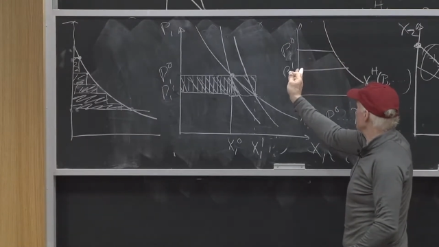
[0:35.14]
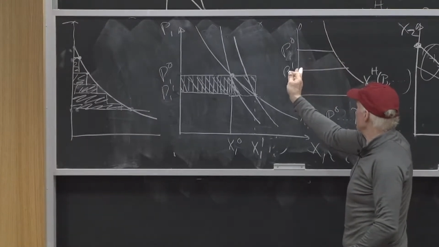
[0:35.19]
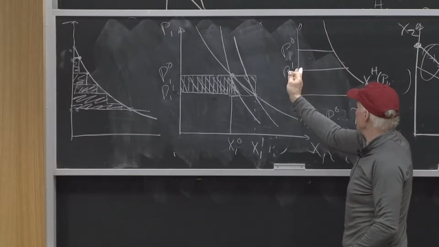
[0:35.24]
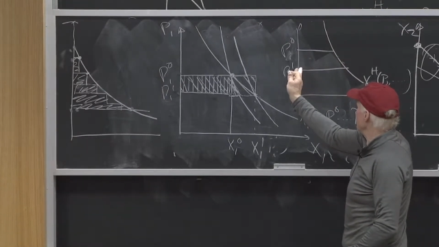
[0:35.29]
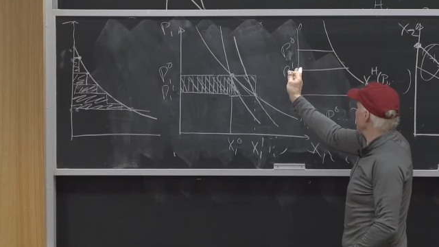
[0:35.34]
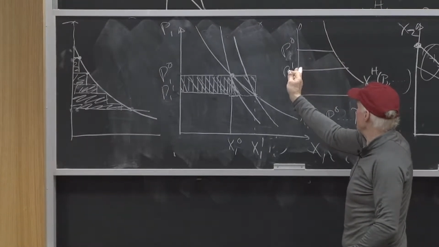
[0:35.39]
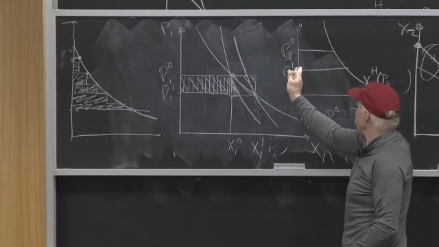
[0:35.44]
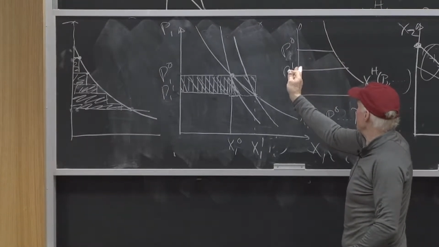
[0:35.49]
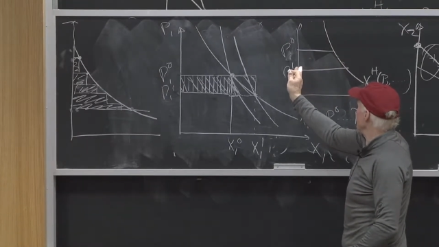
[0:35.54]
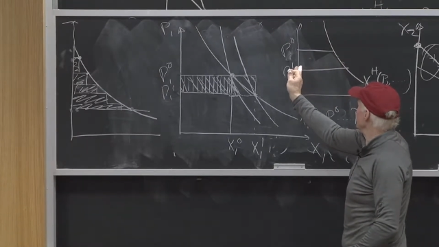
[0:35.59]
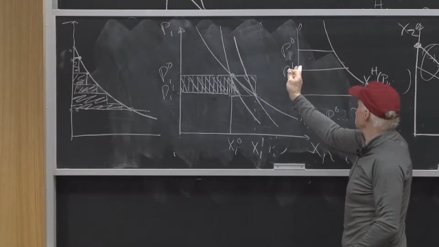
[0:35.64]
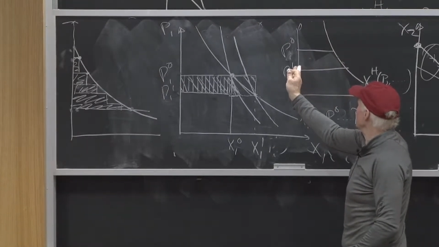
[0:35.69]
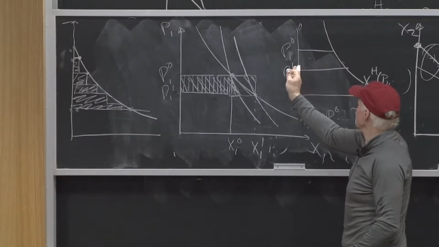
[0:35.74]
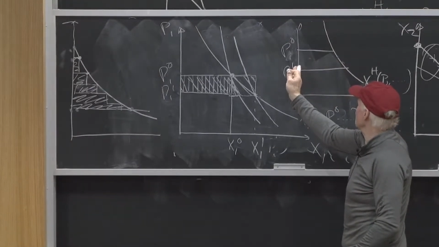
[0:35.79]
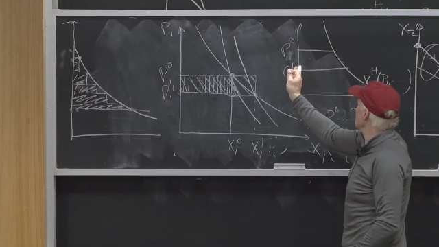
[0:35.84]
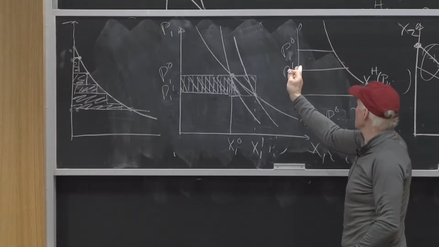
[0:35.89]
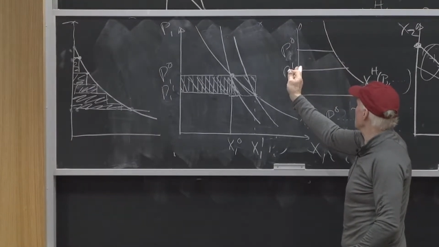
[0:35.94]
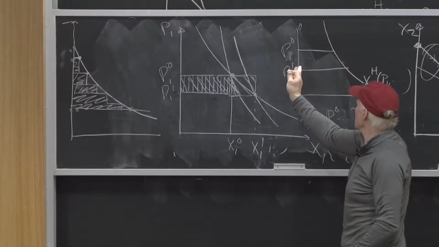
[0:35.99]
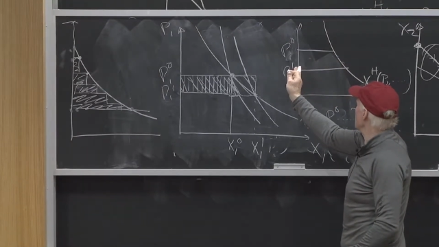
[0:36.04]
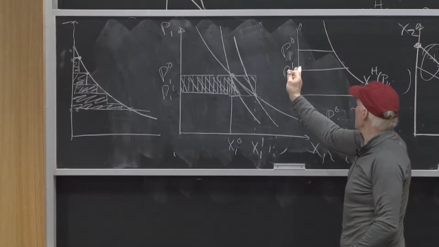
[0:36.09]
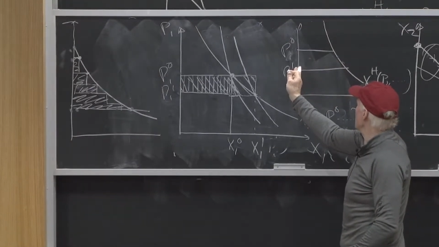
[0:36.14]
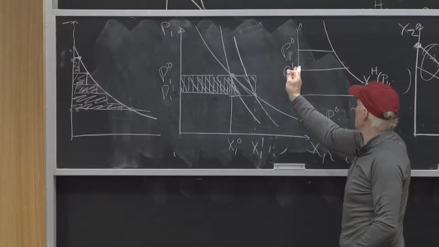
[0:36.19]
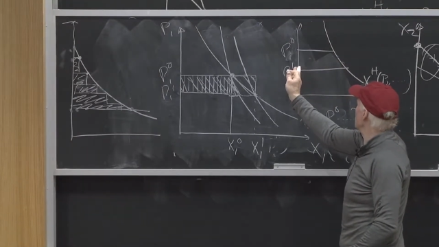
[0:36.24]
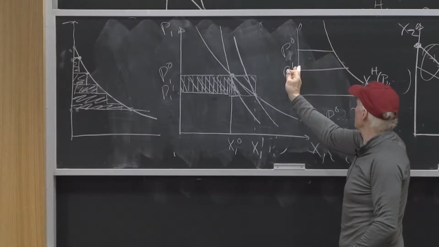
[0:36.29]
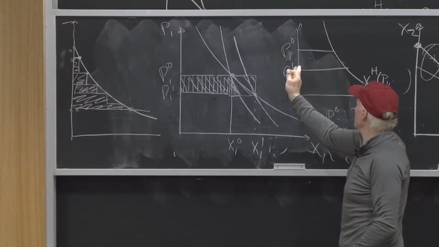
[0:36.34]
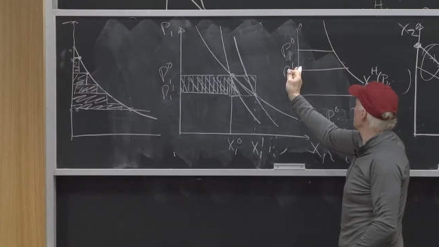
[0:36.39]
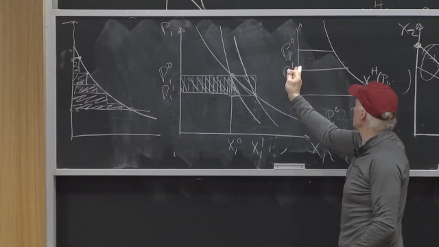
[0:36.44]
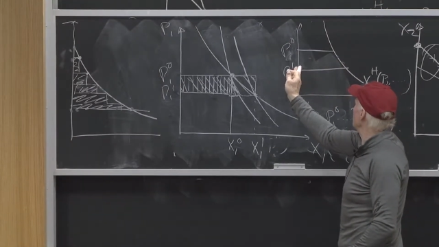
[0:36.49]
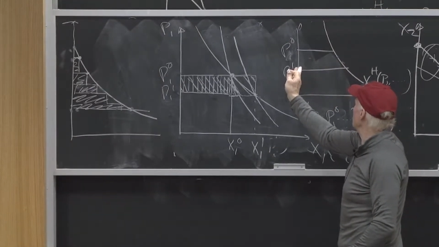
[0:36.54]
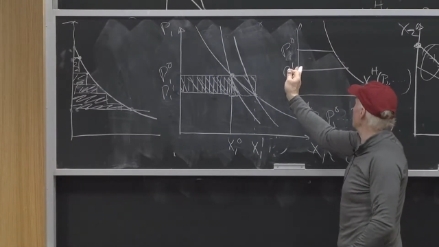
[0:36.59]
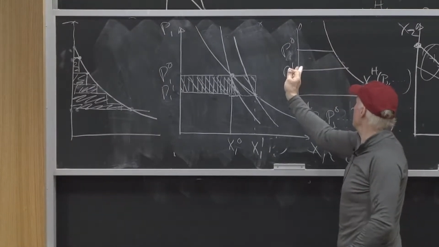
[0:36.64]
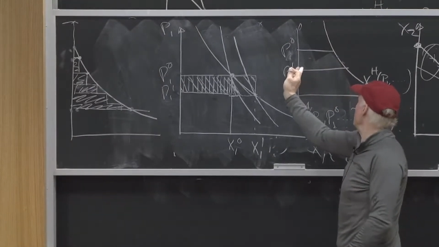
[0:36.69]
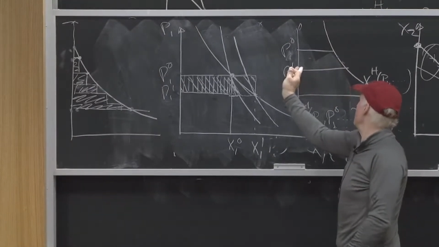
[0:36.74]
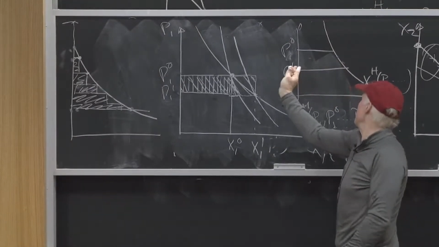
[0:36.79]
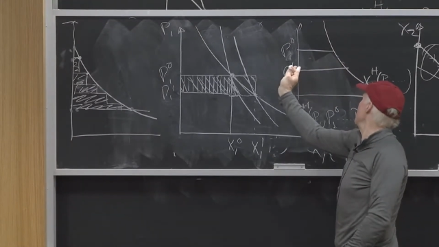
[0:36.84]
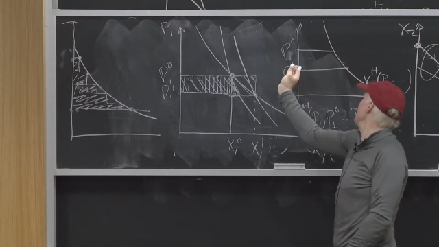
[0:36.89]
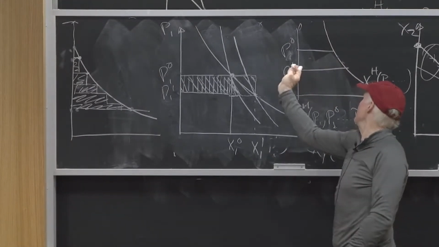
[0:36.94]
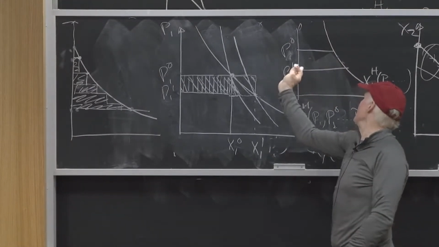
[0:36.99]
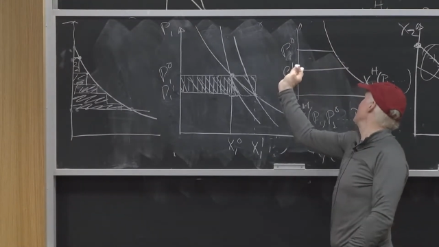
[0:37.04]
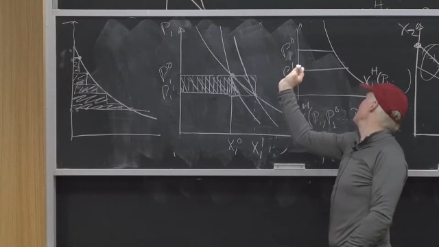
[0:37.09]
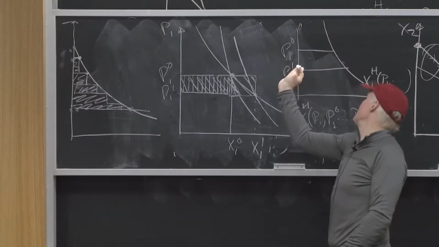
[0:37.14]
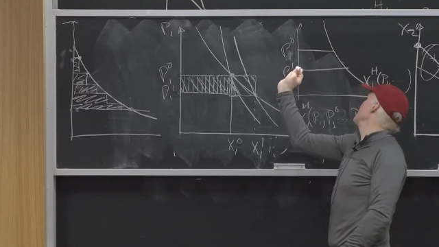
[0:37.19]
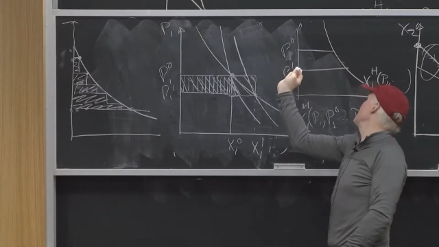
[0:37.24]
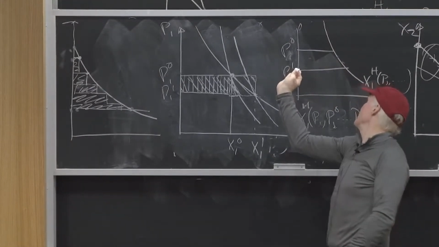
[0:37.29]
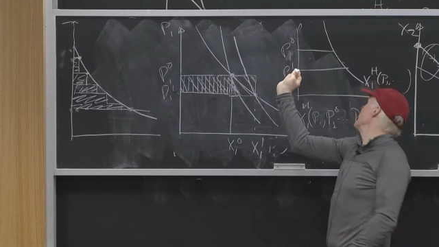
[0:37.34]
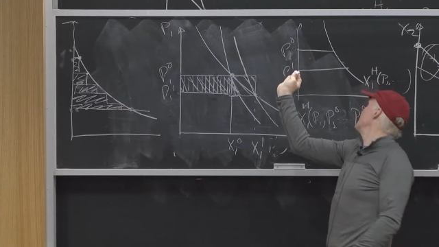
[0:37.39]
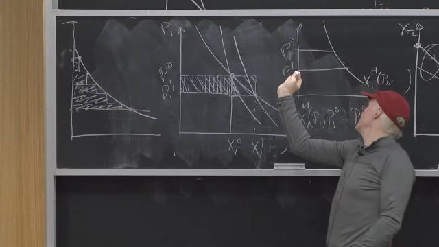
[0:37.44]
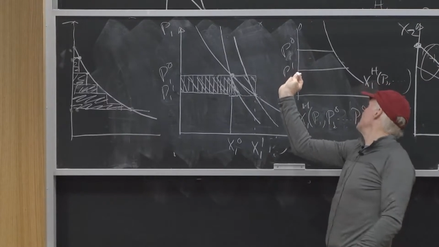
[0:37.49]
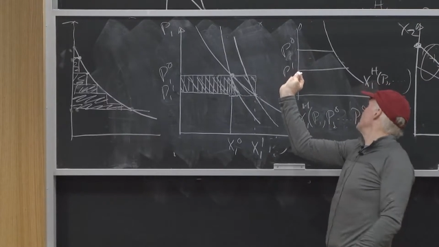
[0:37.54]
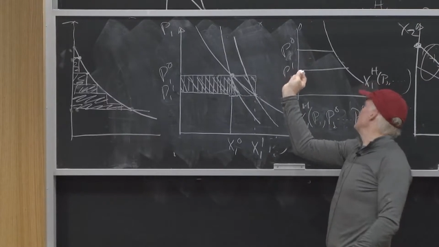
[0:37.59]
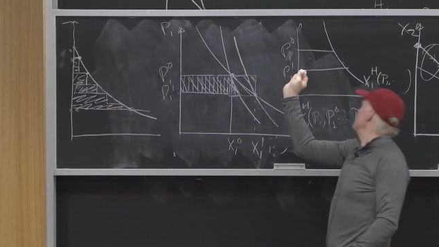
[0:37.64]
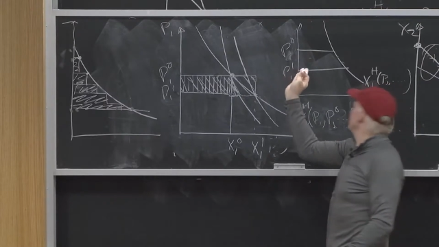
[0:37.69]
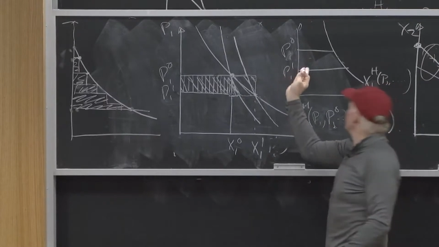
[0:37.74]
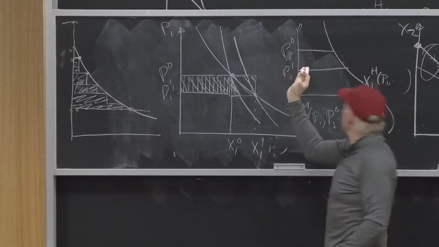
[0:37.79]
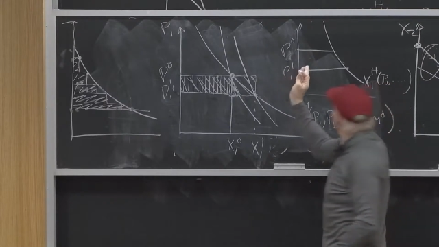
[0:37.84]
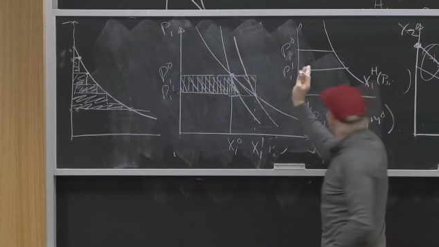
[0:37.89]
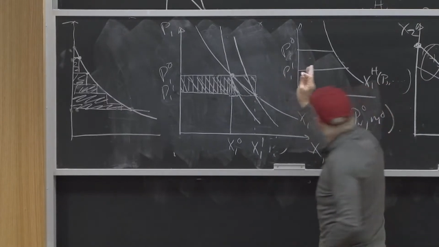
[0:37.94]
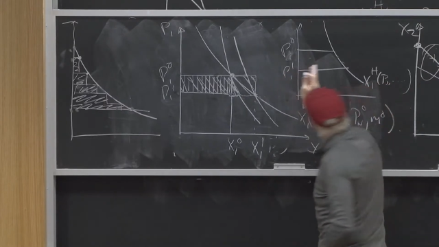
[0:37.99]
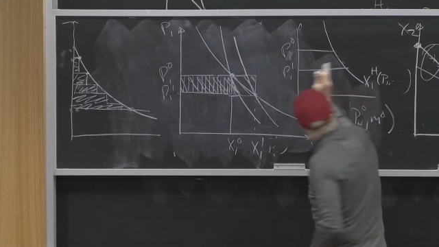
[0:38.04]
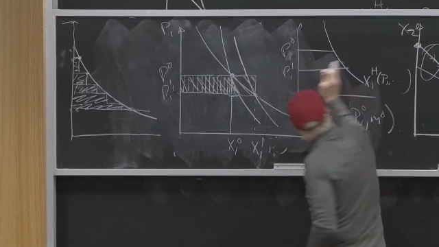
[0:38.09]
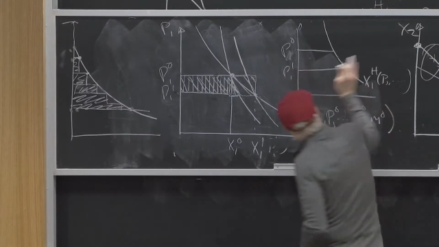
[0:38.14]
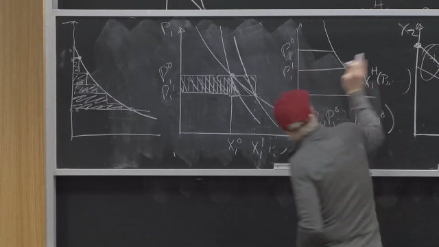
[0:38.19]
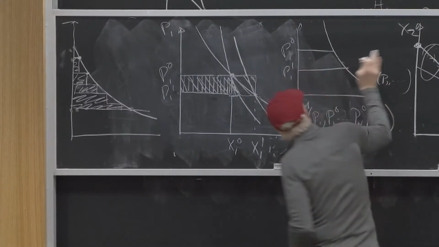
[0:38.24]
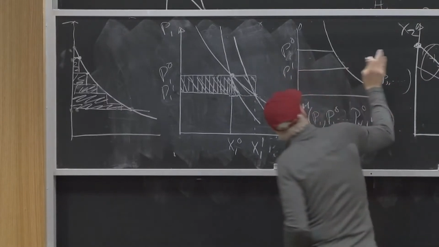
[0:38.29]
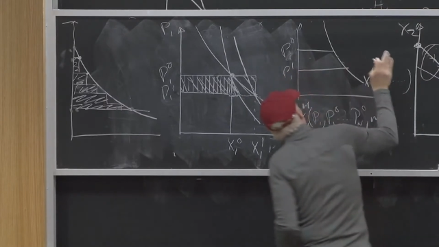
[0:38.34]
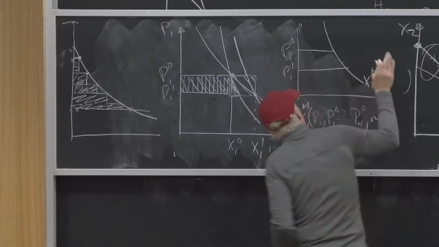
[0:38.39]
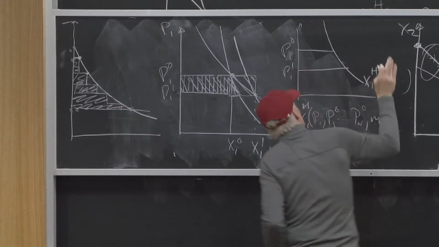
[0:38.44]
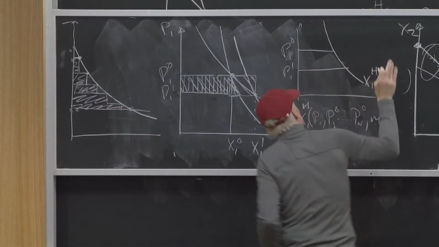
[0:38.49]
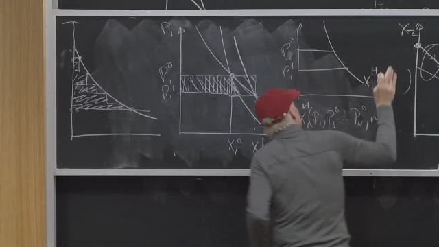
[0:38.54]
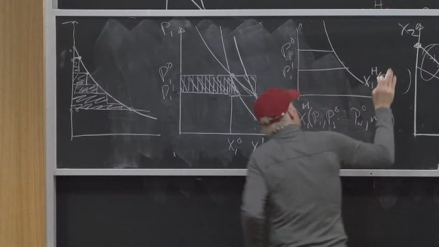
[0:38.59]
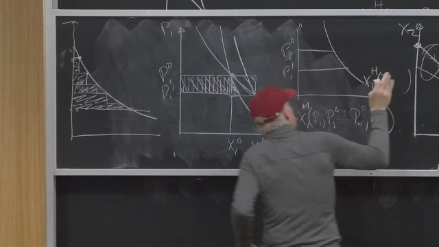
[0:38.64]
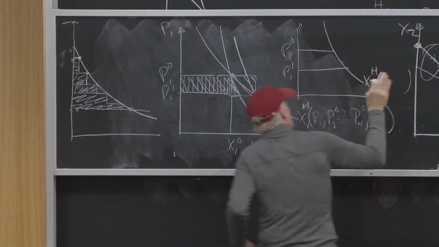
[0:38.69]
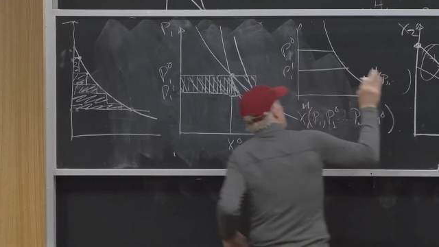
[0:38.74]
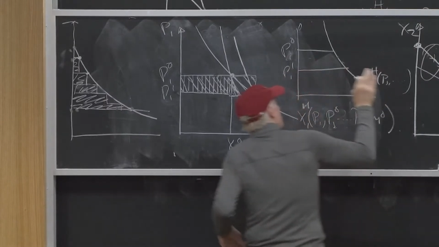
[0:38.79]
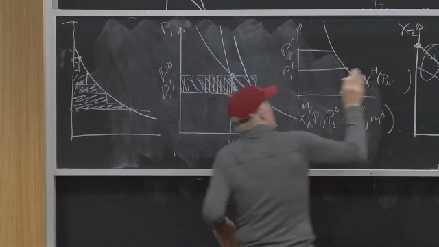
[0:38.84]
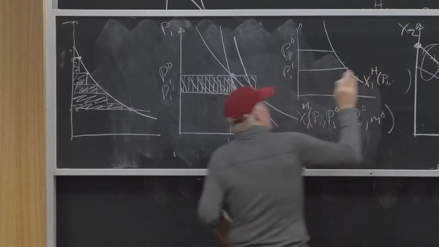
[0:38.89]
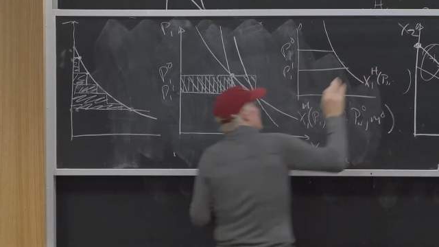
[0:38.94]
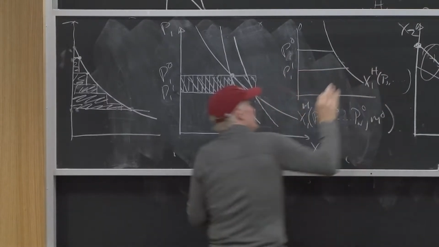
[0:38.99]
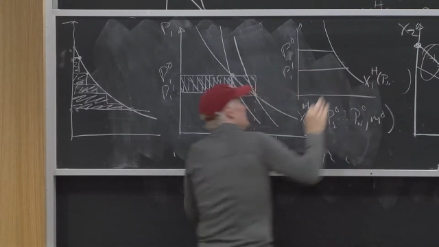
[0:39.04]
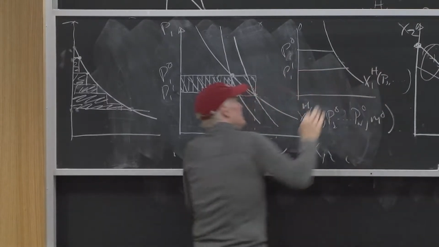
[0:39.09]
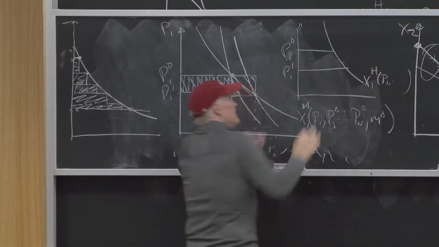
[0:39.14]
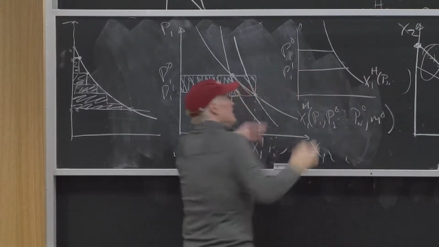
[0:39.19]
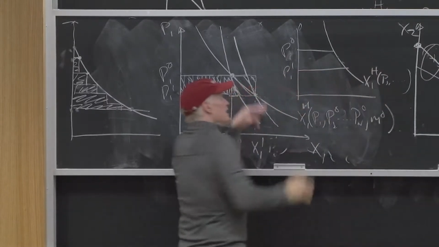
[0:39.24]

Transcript: (no speaker visible)